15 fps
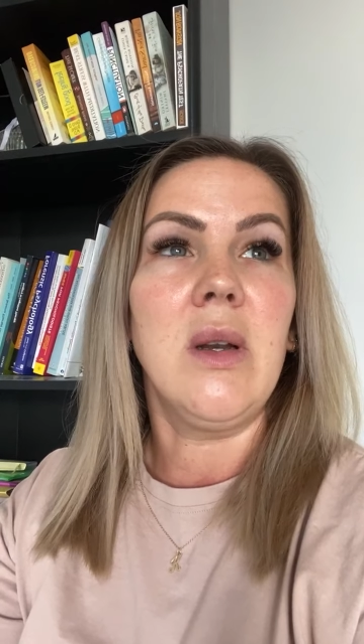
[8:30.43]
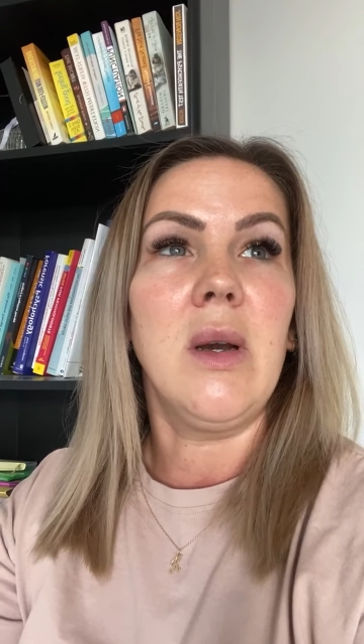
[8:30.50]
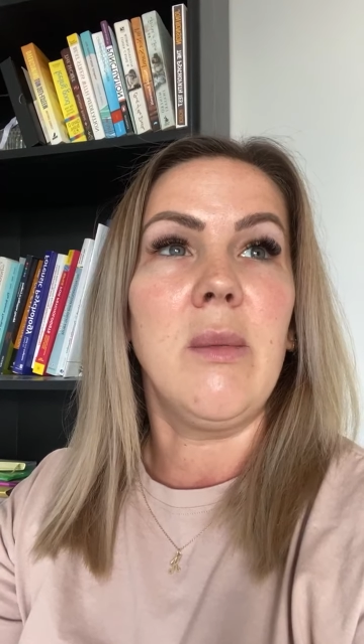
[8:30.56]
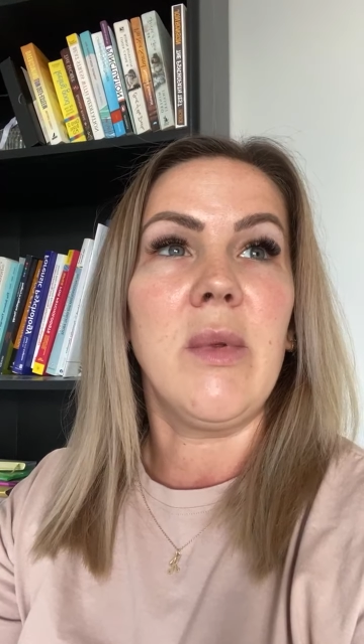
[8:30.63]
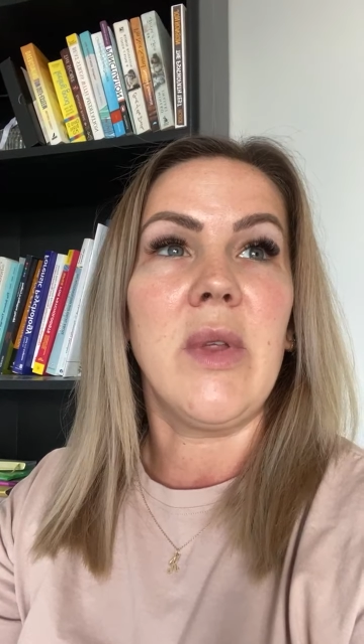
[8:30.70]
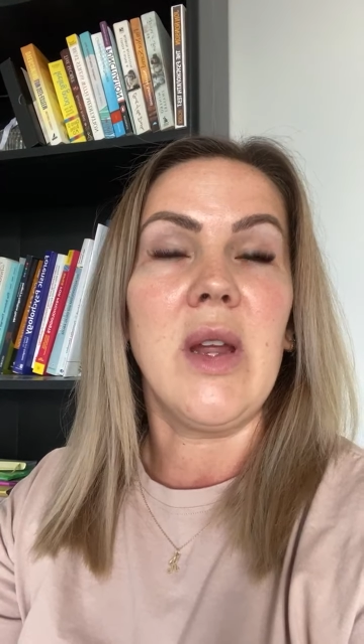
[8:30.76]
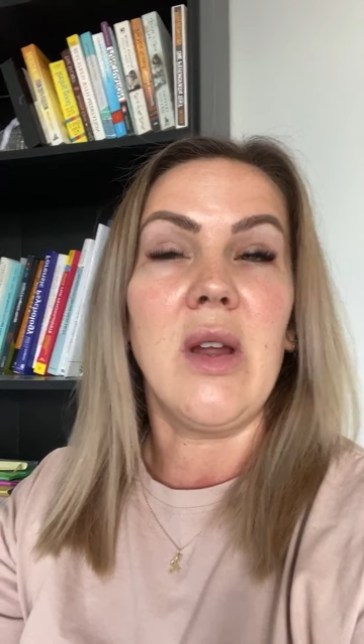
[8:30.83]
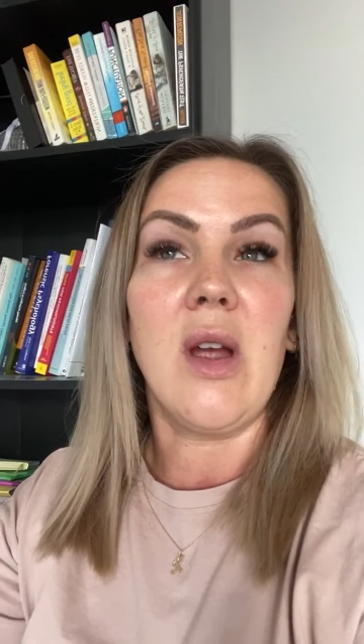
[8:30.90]

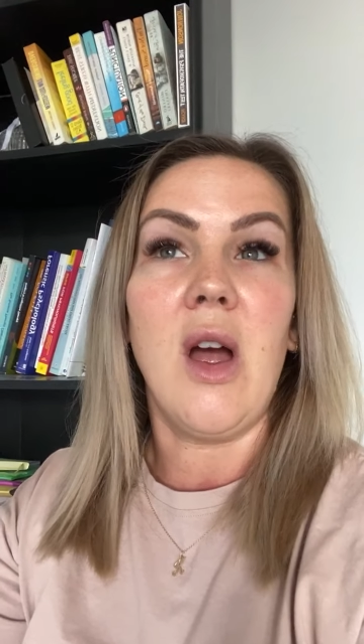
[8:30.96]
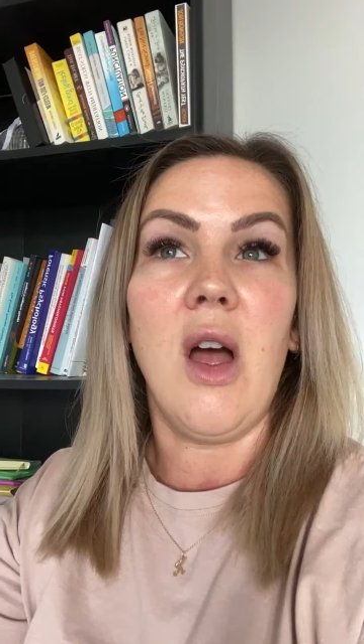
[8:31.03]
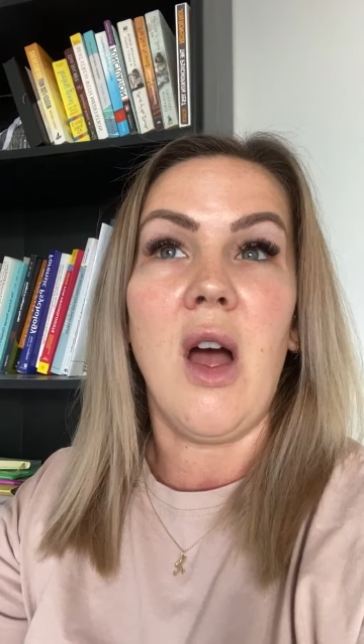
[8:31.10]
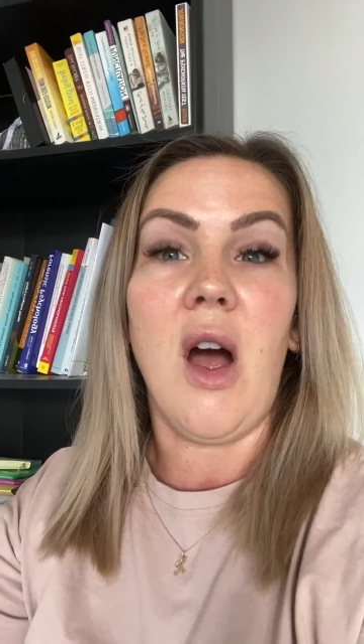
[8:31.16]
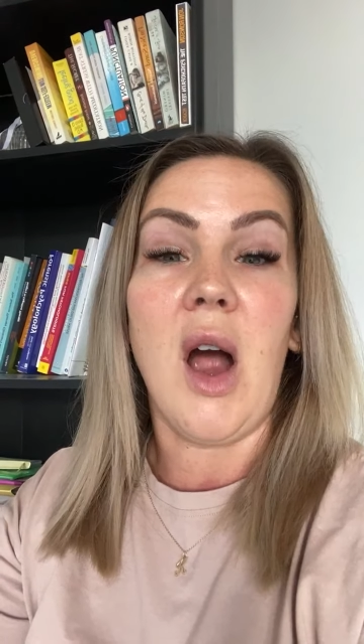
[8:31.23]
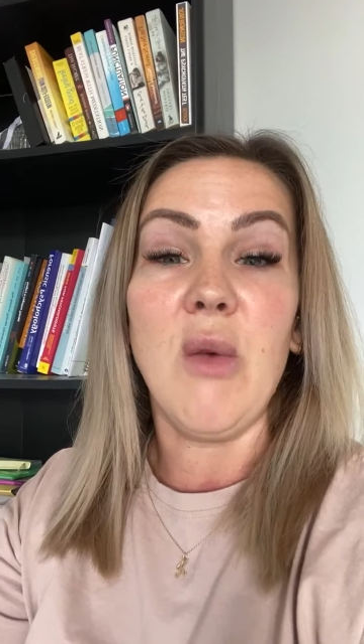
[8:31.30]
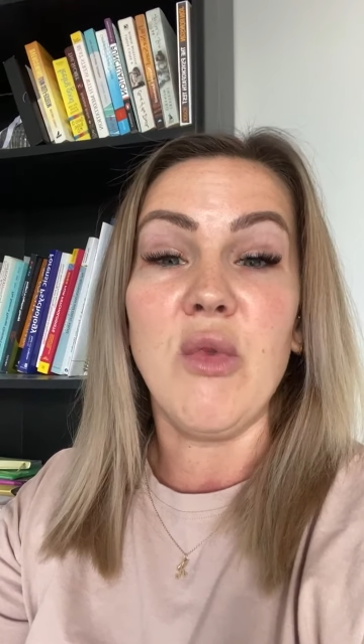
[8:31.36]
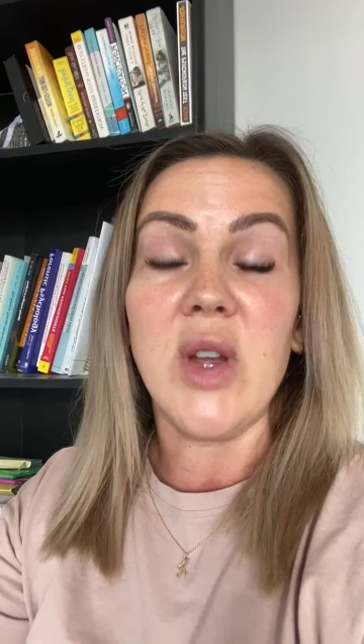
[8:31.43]

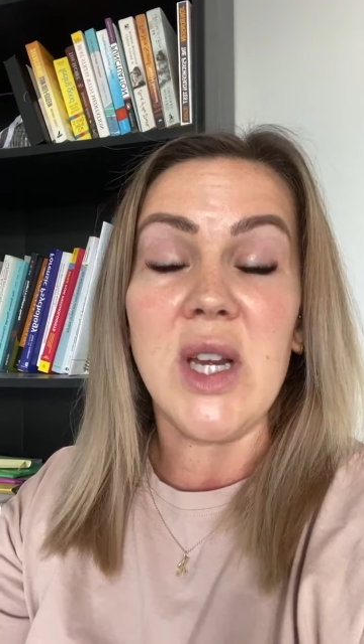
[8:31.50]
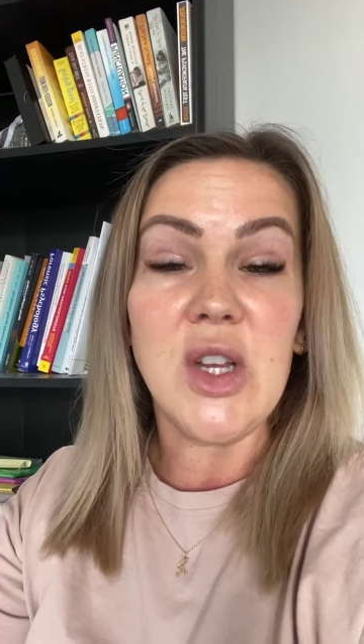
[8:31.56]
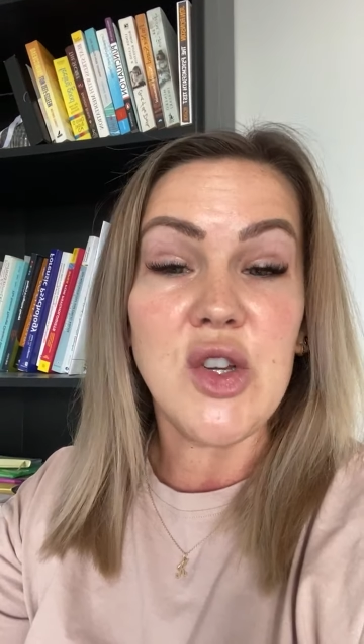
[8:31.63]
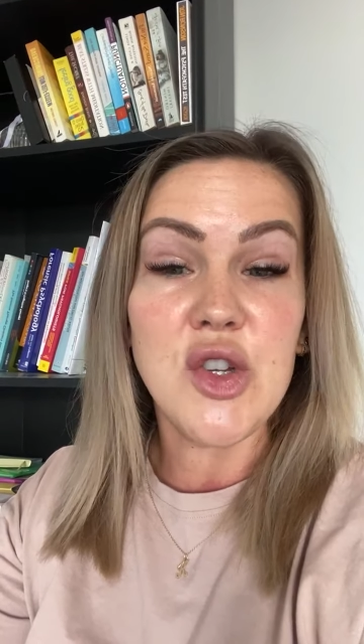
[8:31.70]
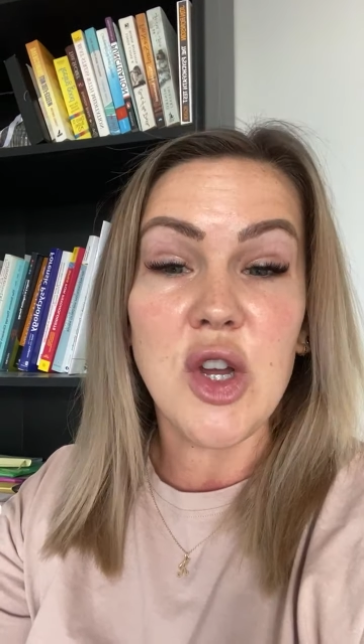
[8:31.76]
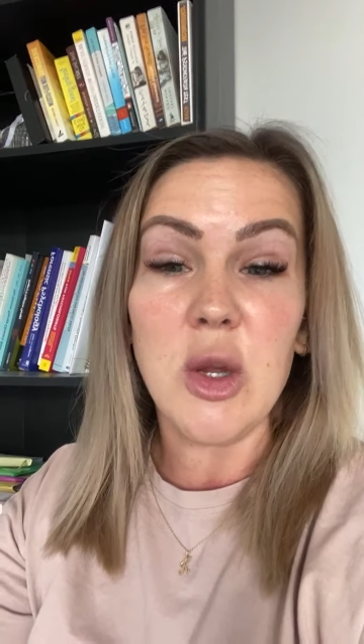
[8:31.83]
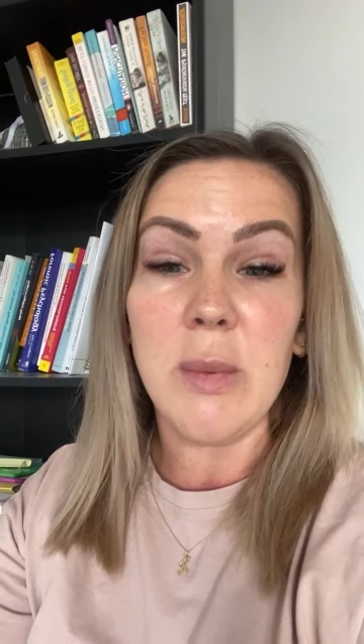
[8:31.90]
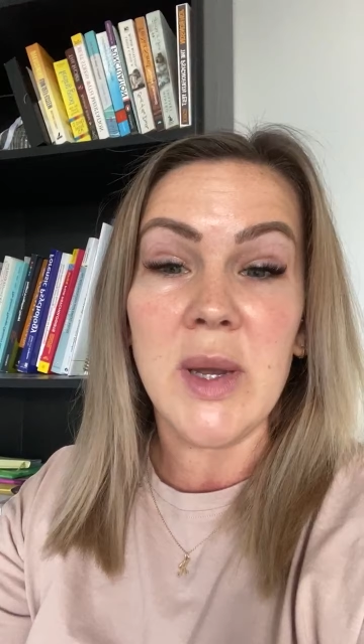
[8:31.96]
really
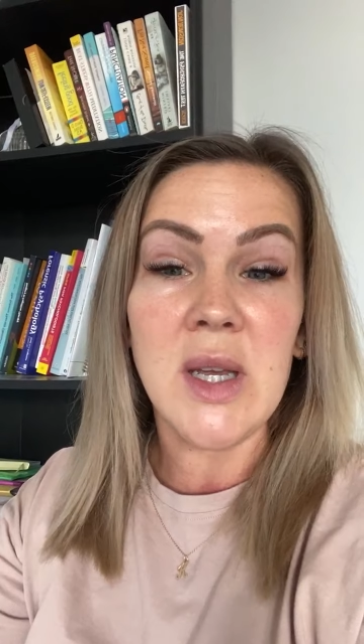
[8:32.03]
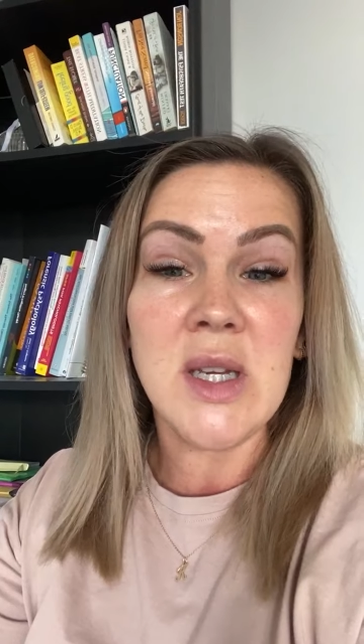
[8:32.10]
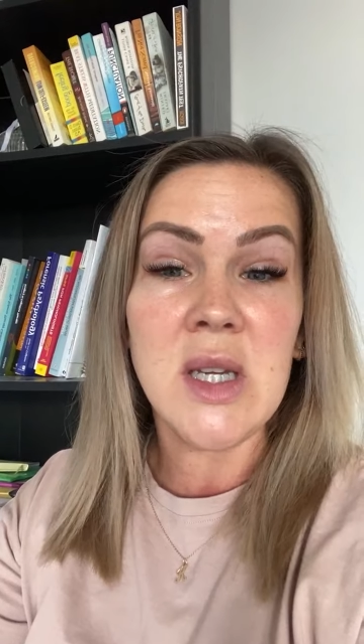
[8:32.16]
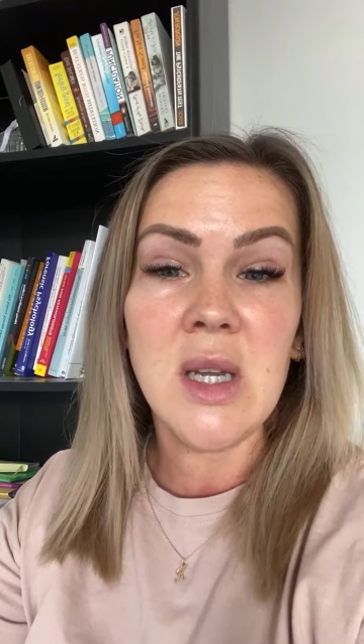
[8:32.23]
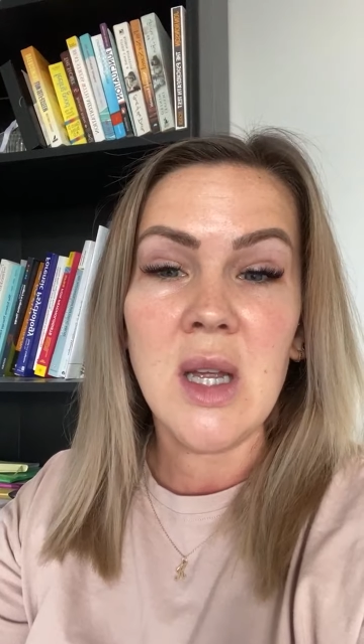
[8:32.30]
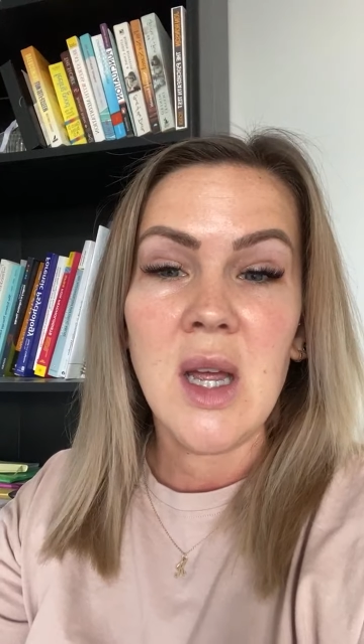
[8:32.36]
stupid,